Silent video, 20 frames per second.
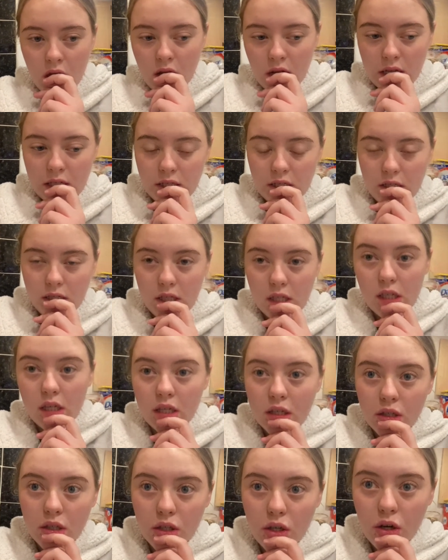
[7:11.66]
Just,
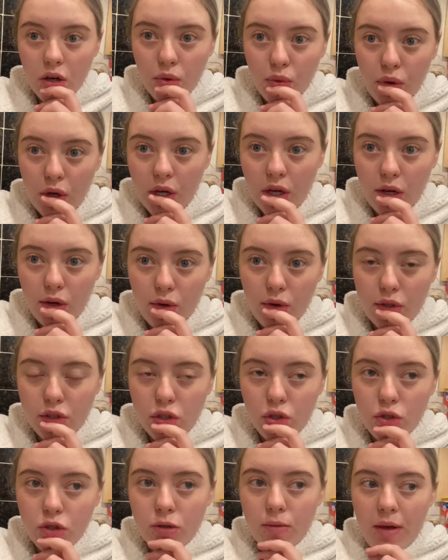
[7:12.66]
I can't wait out.
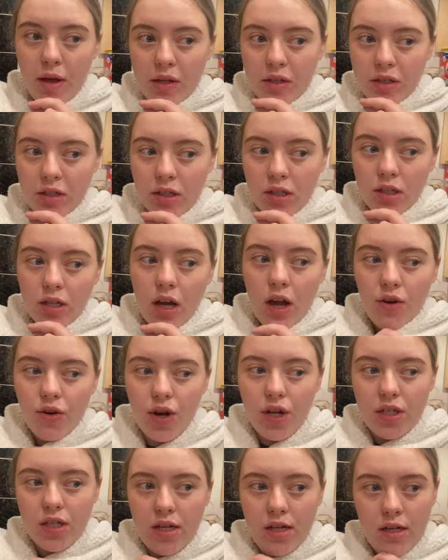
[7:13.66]
Do some editing, get
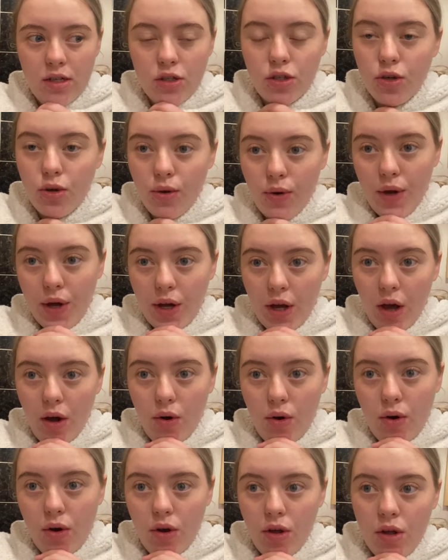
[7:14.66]
ready, do a
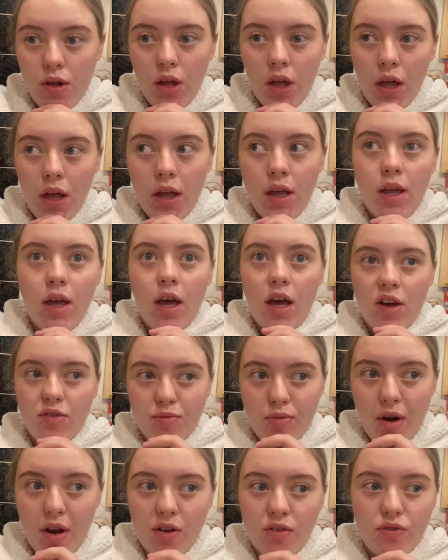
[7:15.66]
workout, have
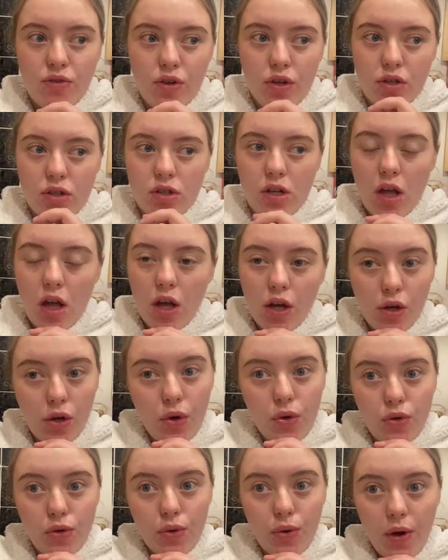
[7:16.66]
breakfast, and go
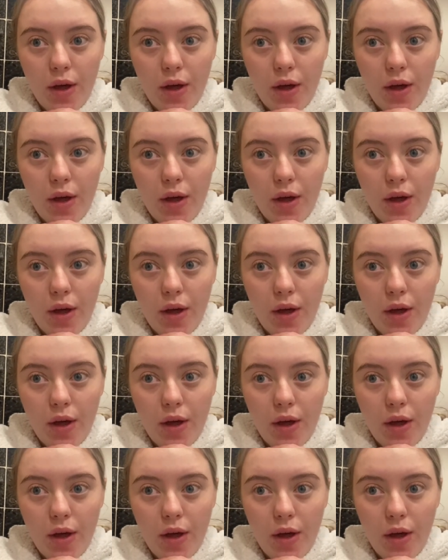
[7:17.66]
to